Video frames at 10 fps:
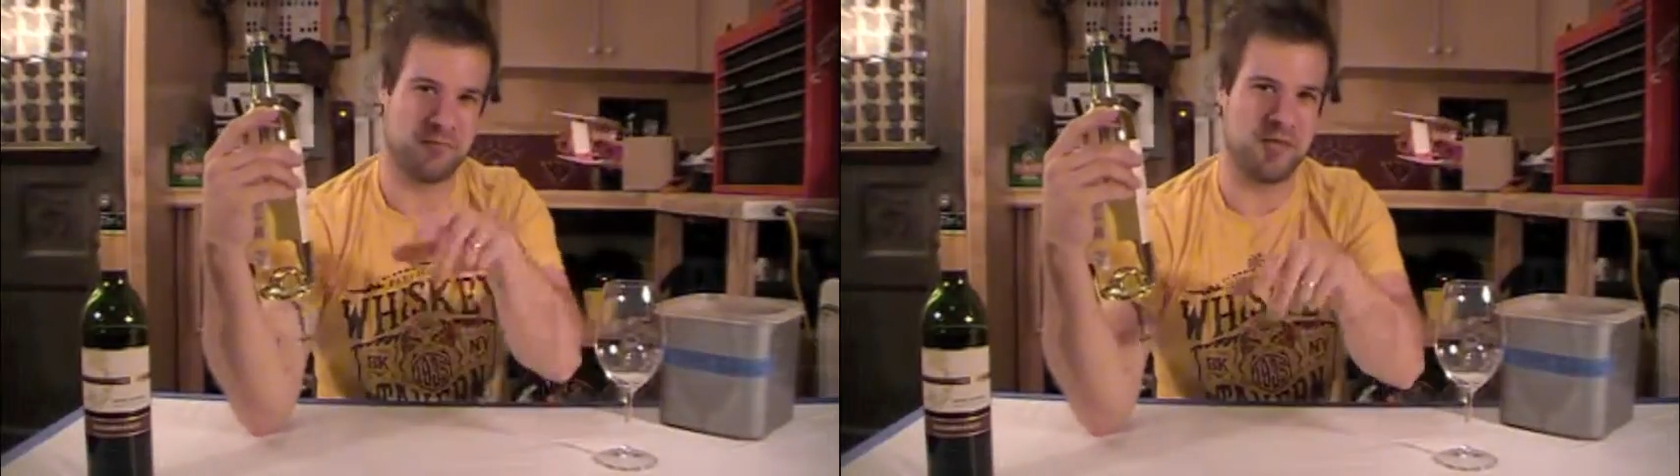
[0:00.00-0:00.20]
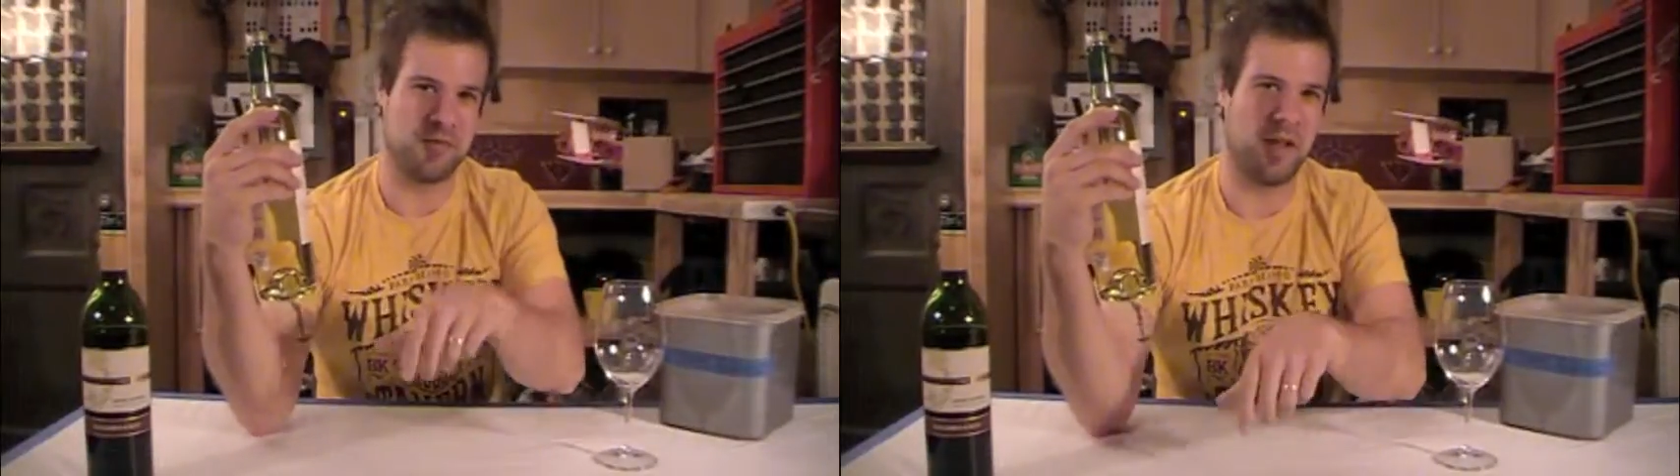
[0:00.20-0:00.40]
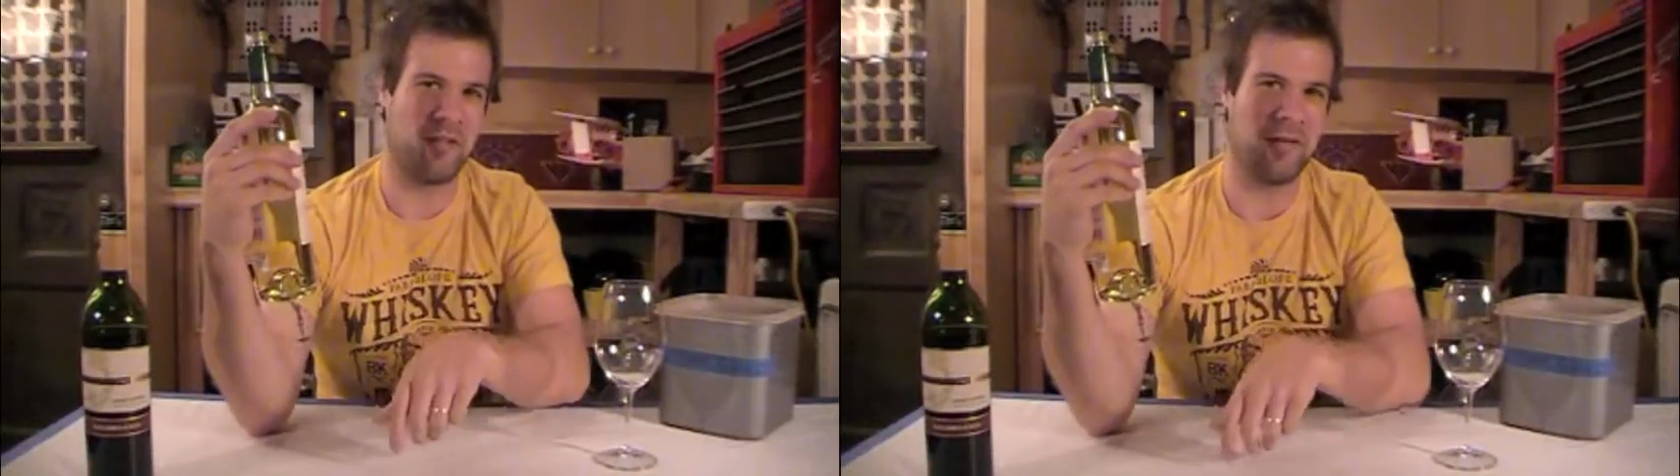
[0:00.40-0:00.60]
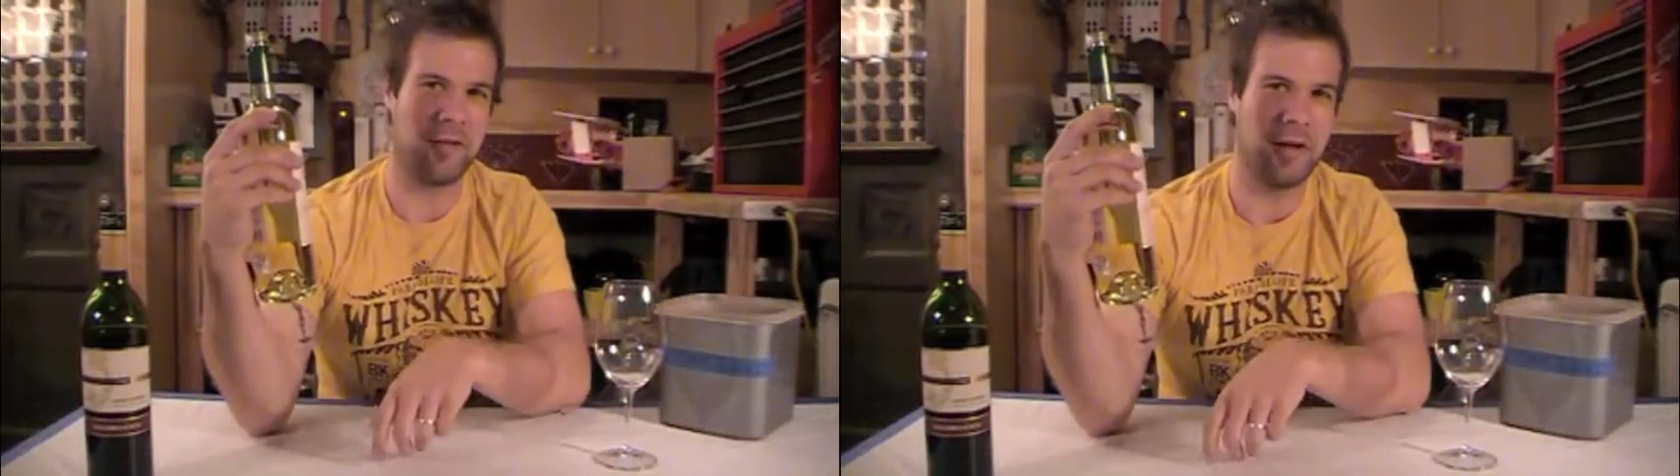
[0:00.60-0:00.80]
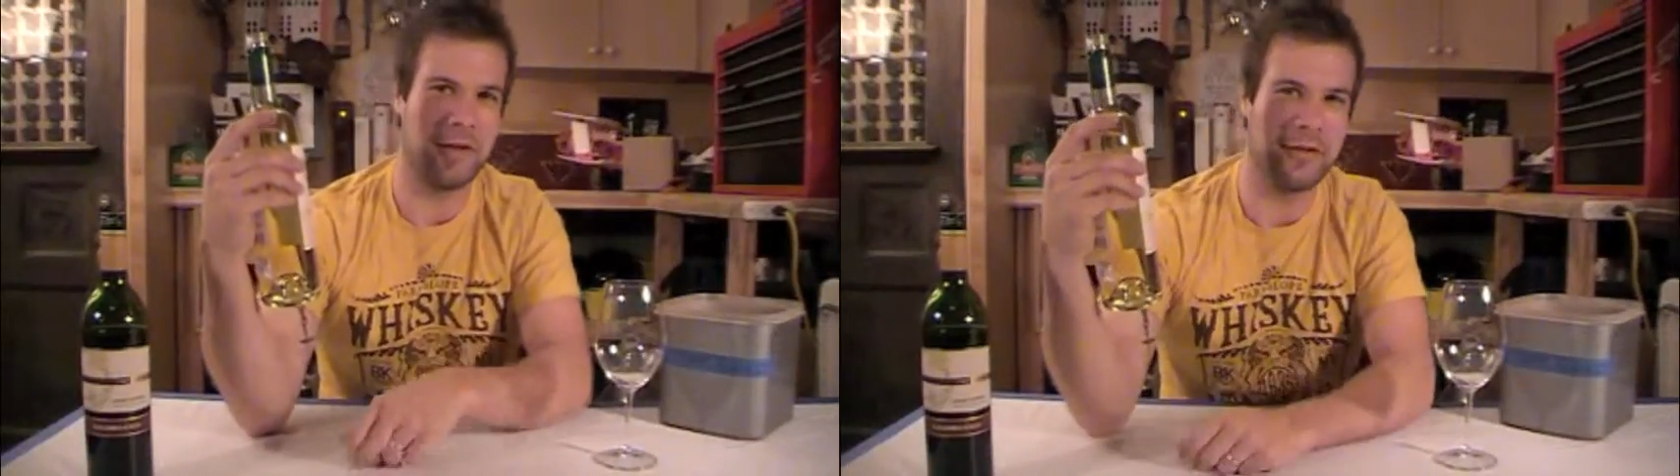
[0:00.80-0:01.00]
Spend for a
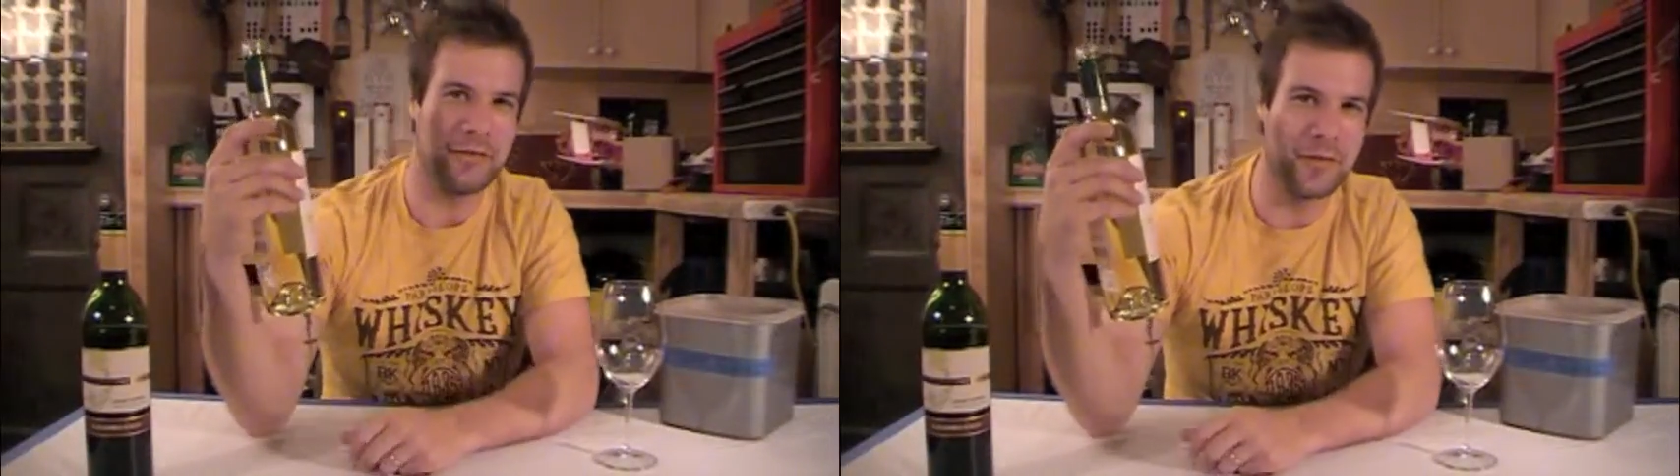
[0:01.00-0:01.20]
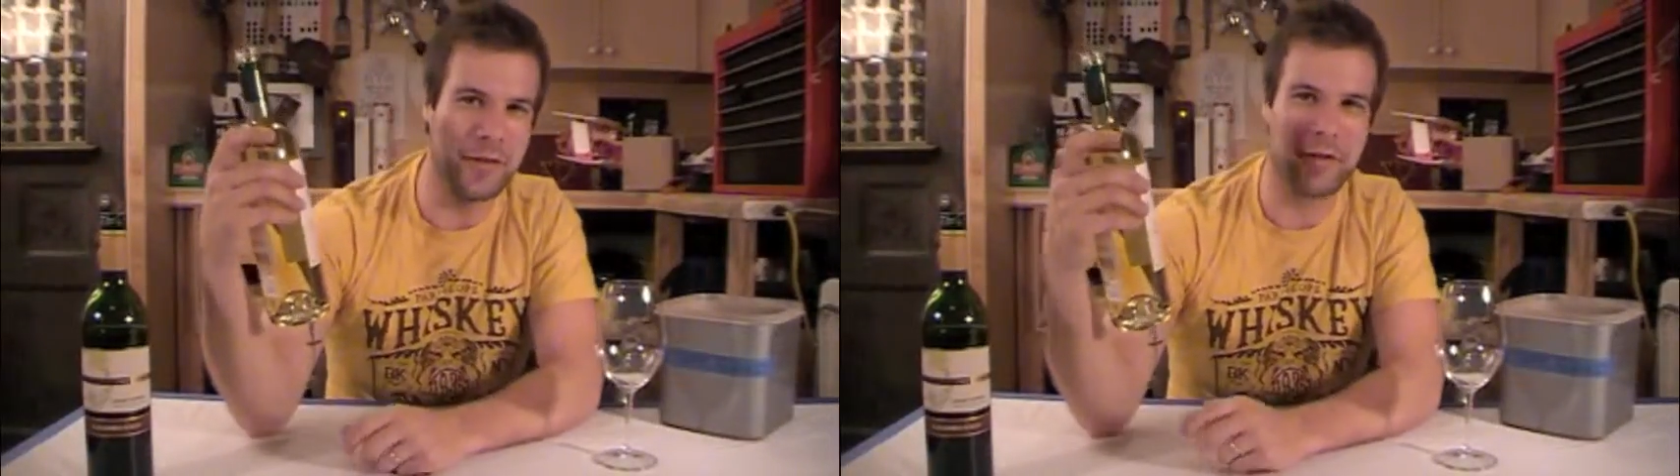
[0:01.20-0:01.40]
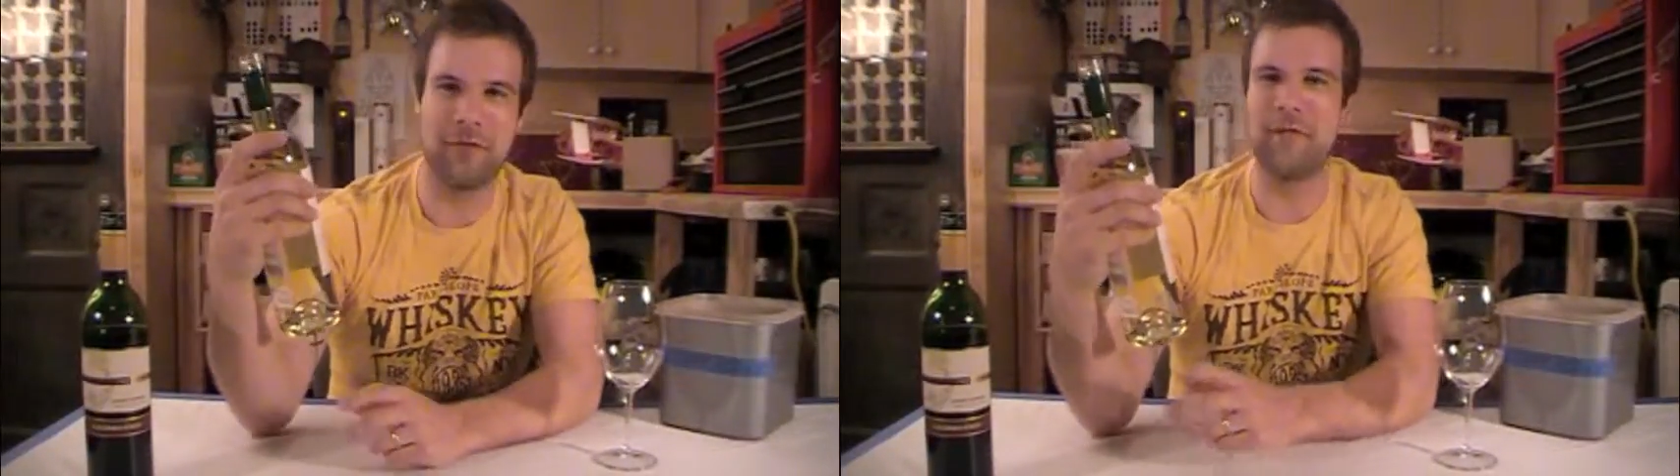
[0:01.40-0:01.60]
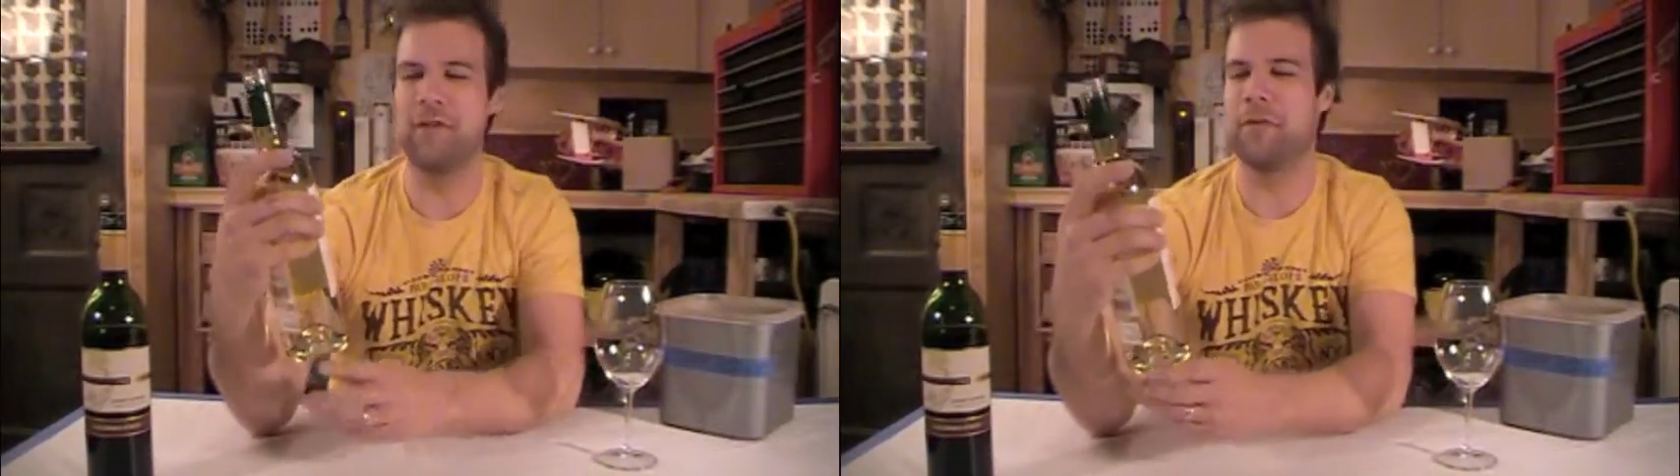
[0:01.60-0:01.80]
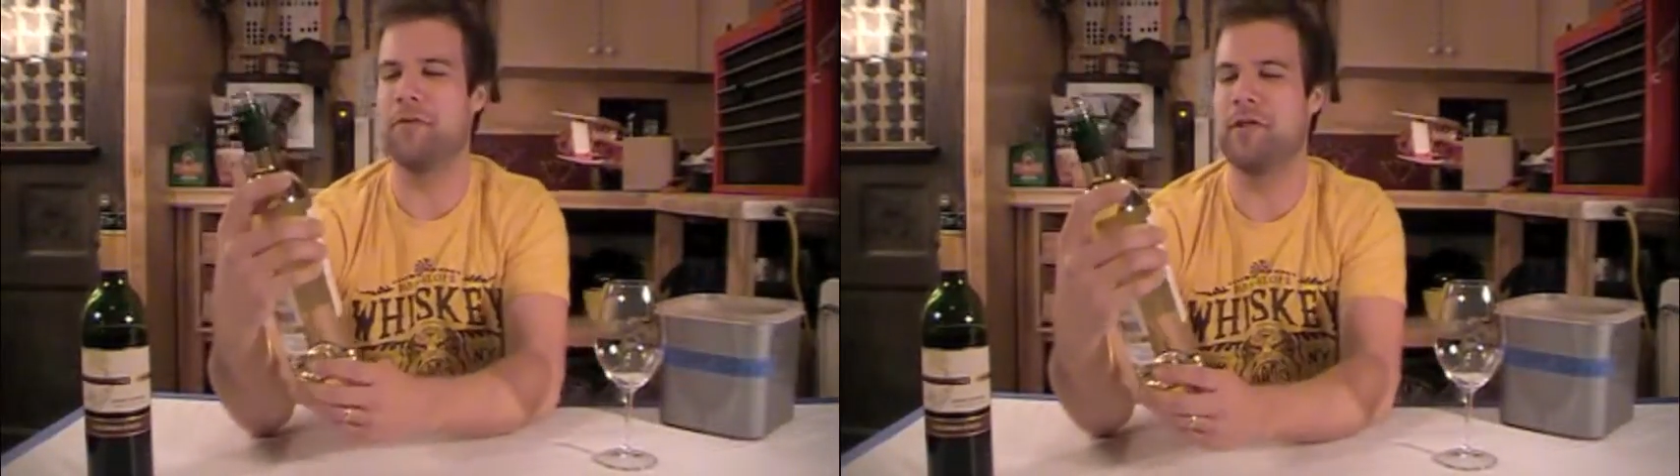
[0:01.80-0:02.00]
while on the floor there.
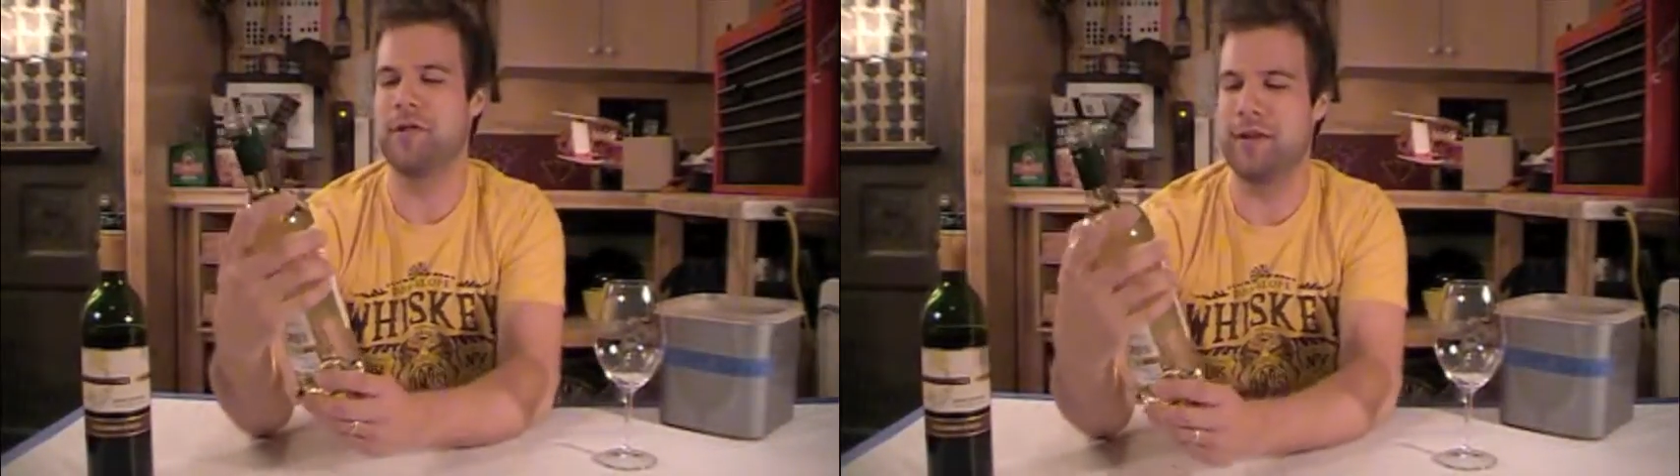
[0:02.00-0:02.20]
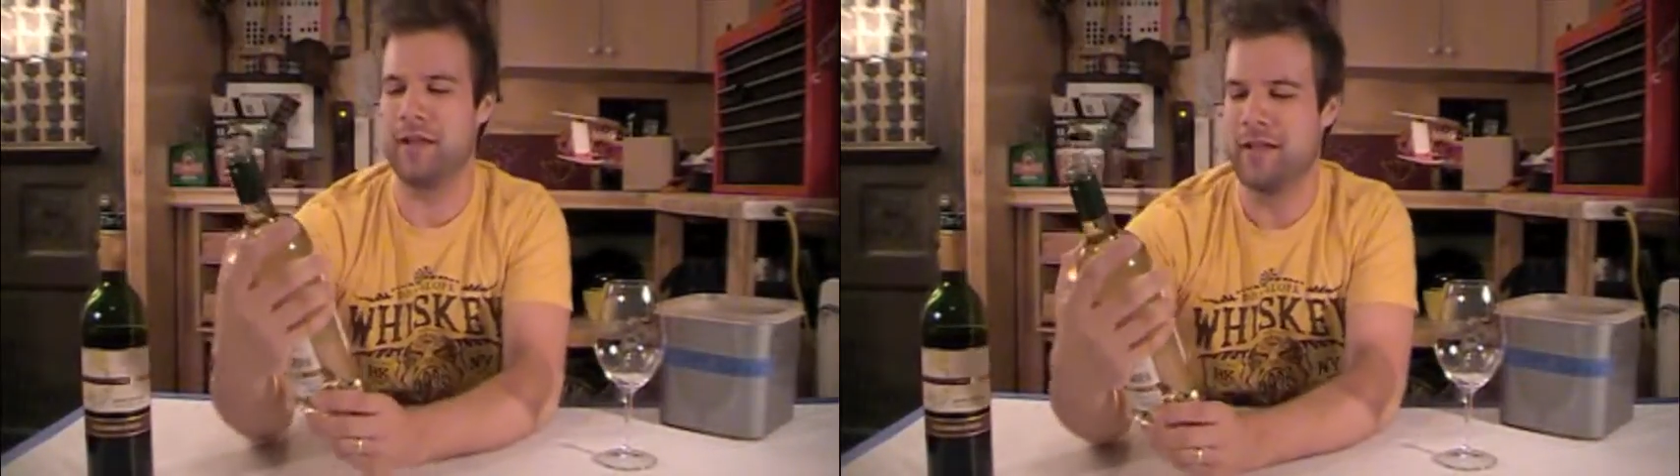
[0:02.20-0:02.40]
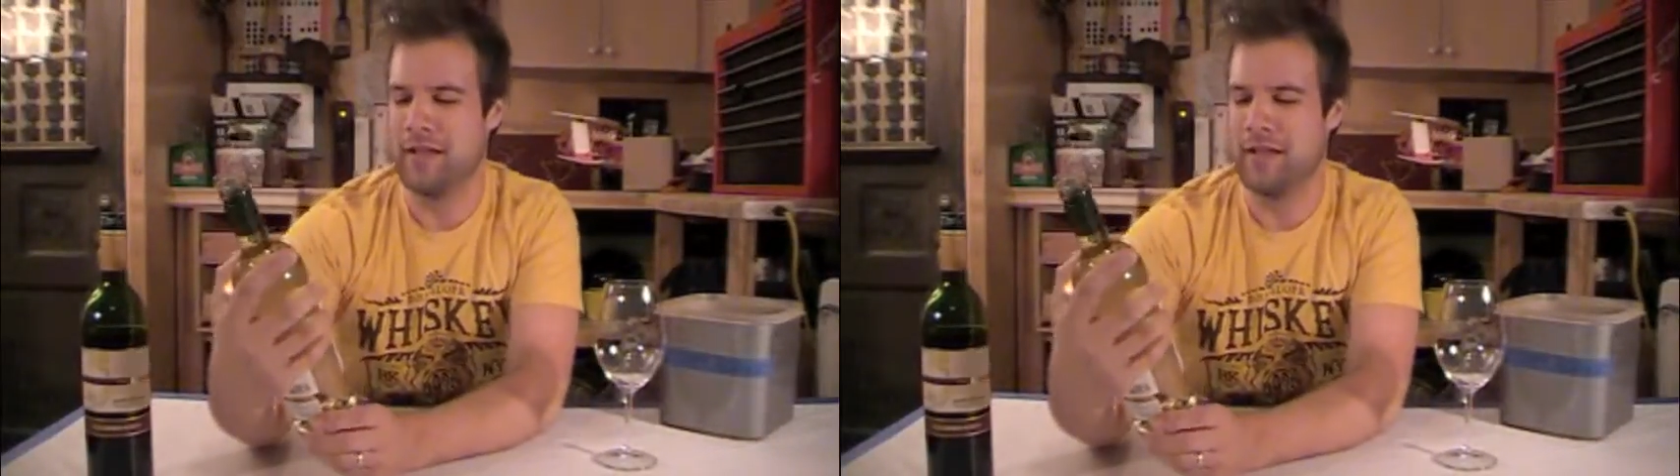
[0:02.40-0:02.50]
First one we're doing.